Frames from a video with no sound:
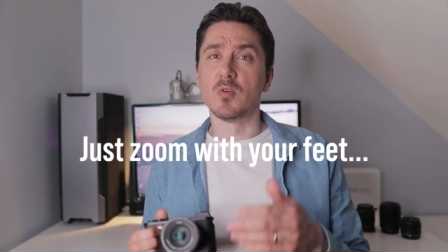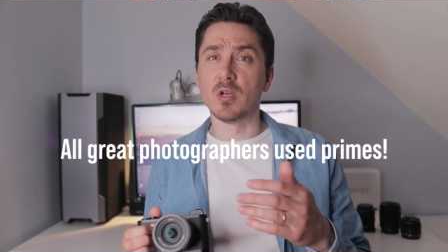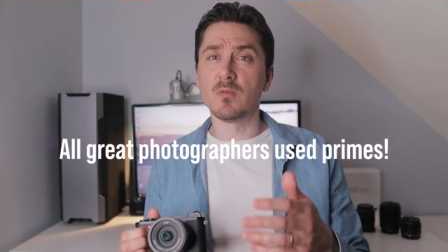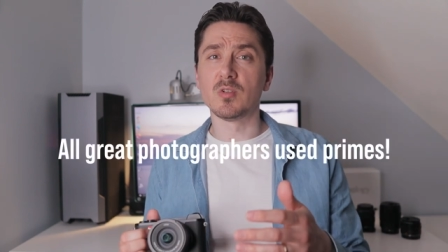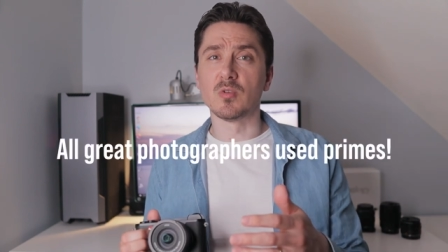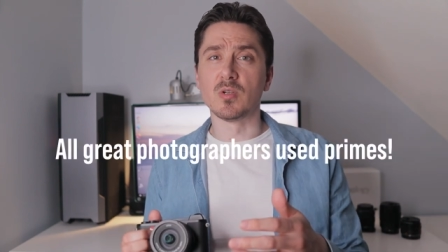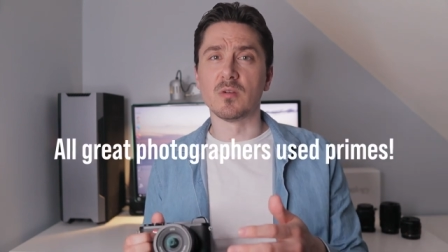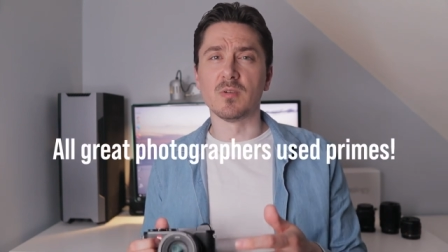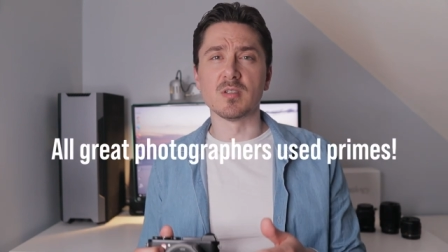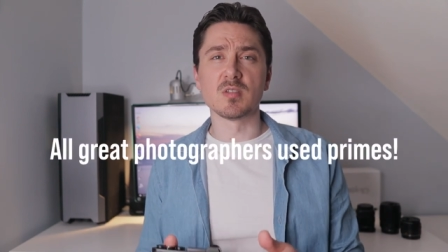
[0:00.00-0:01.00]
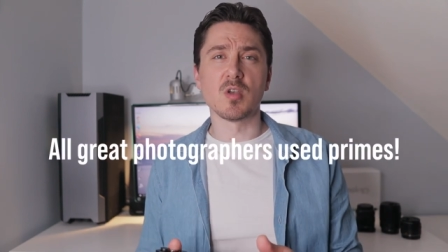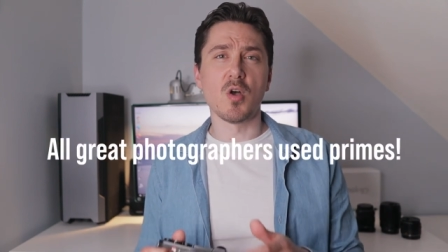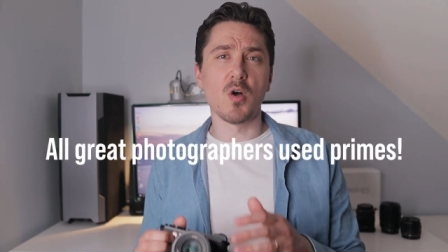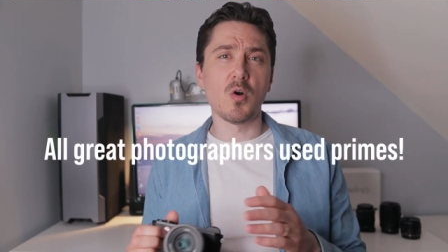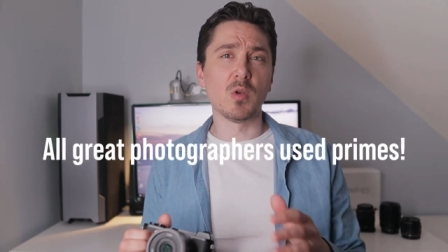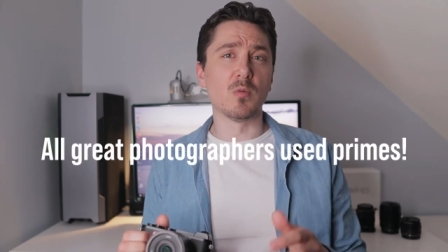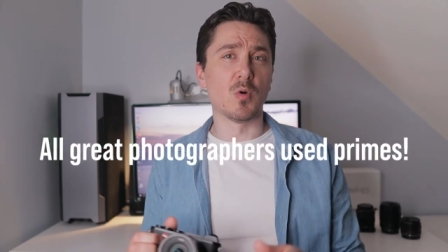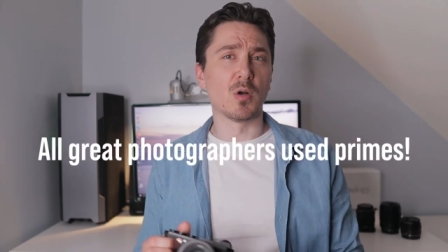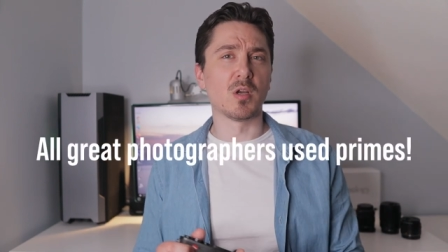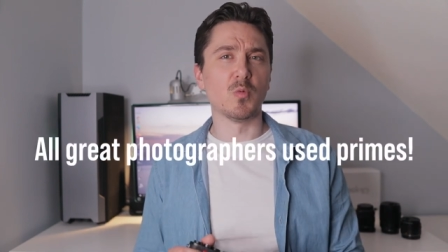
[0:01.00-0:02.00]
Real photographers only
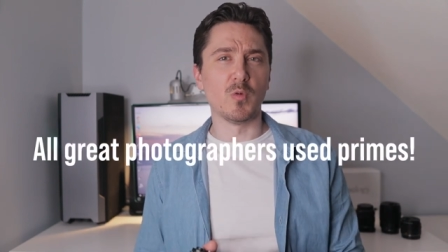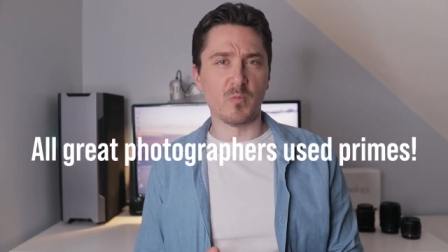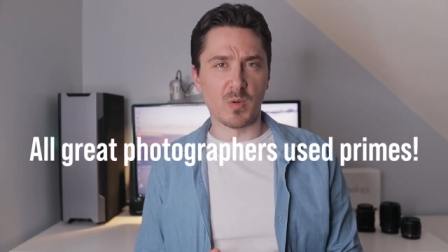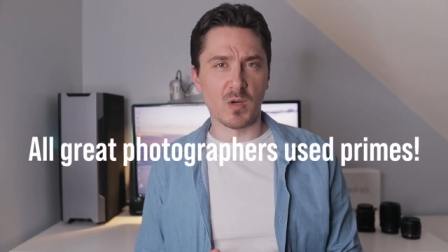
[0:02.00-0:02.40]
work with